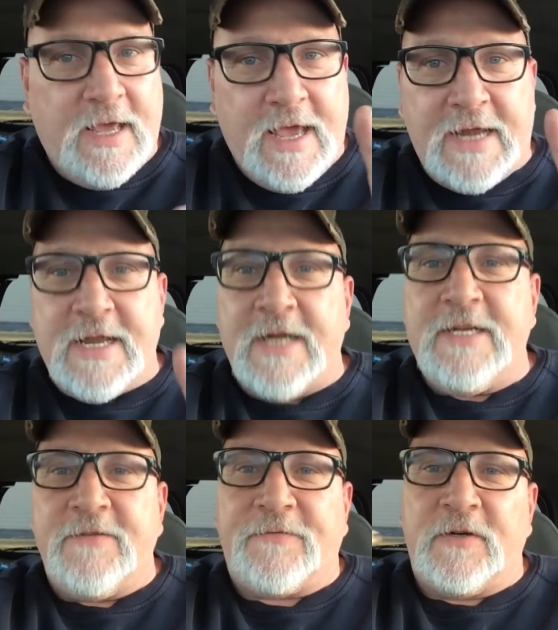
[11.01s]
Had an
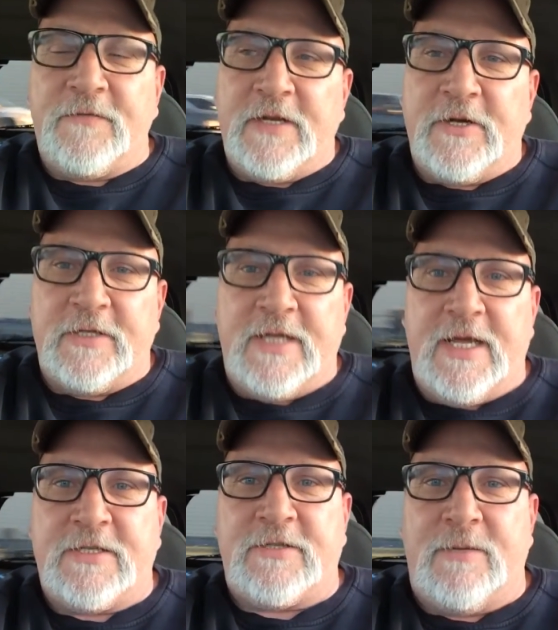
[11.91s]
idea for a video
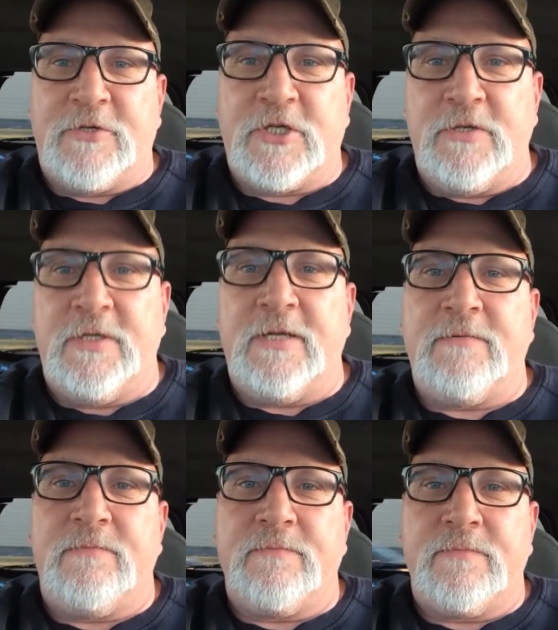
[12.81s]
today, so I'm shooting it.
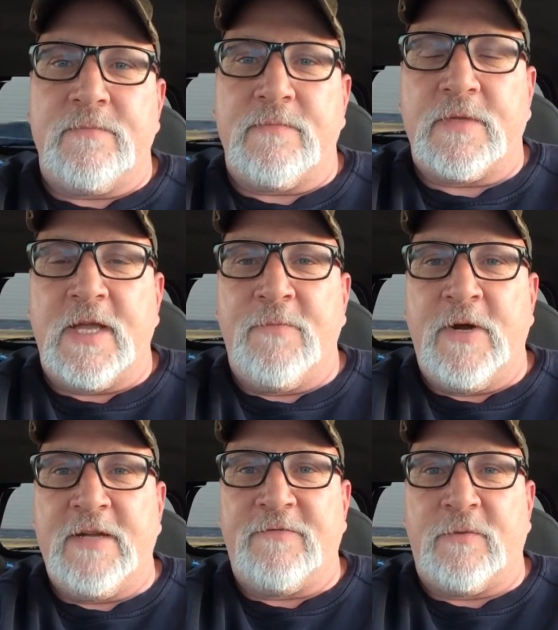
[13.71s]
I'm
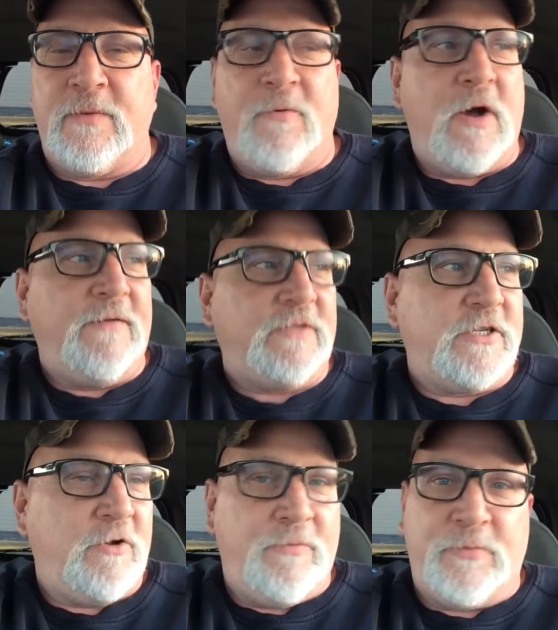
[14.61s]
waiting for my wife to
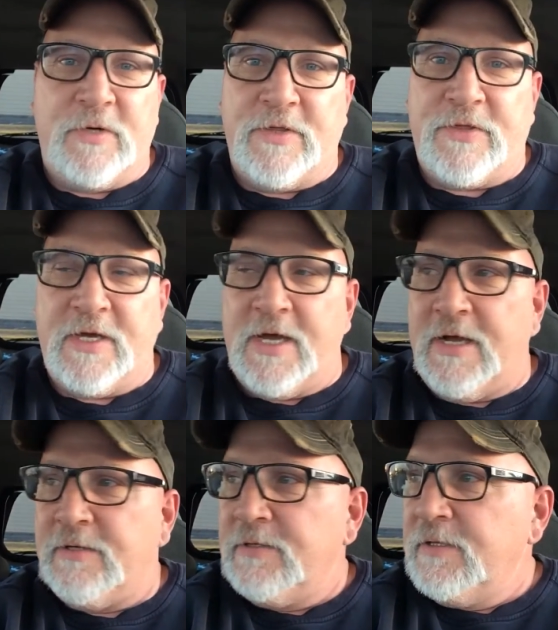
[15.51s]
show up with uh,